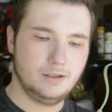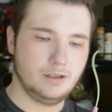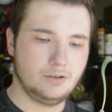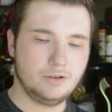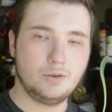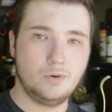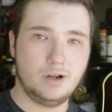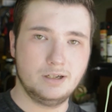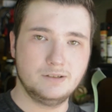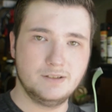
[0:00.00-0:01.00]
I took the
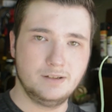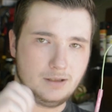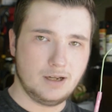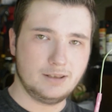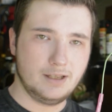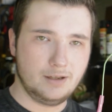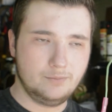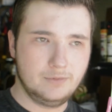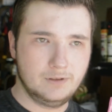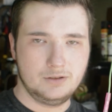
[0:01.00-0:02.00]
wires, cut
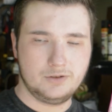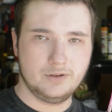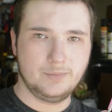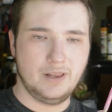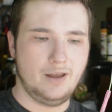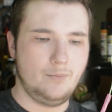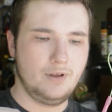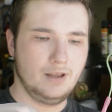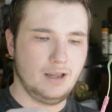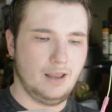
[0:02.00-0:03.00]
them, stripped them,
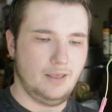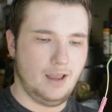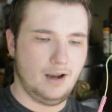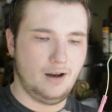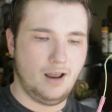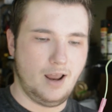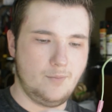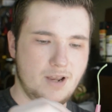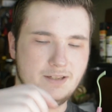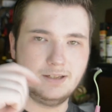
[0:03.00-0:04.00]
and then I
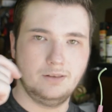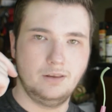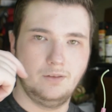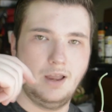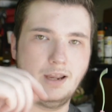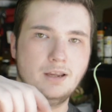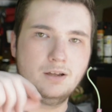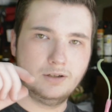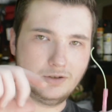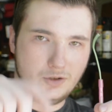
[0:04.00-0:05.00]
basically like
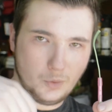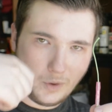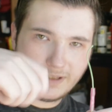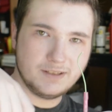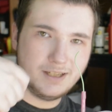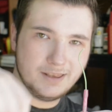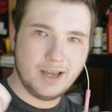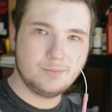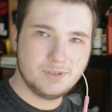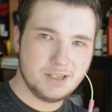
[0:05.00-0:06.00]
twisted
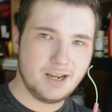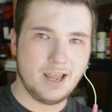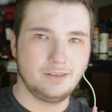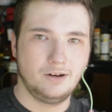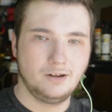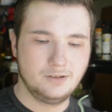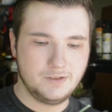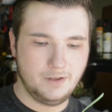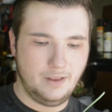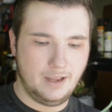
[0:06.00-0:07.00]
them together
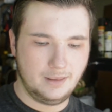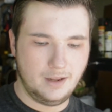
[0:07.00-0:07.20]
so that